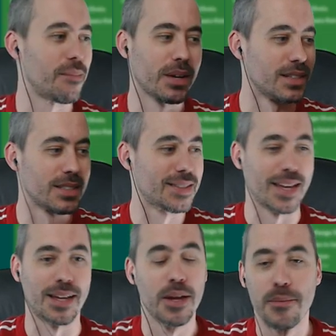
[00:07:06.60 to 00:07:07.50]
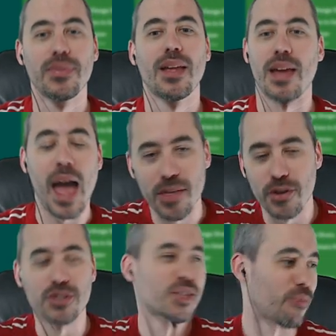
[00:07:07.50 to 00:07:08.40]
because it's like, hey,
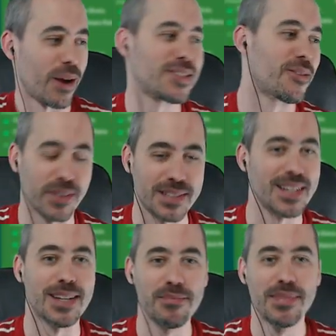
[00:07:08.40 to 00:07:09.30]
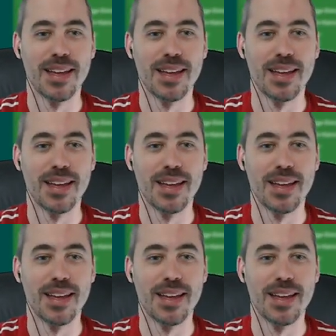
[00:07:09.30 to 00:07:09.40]
there's the rest of the team.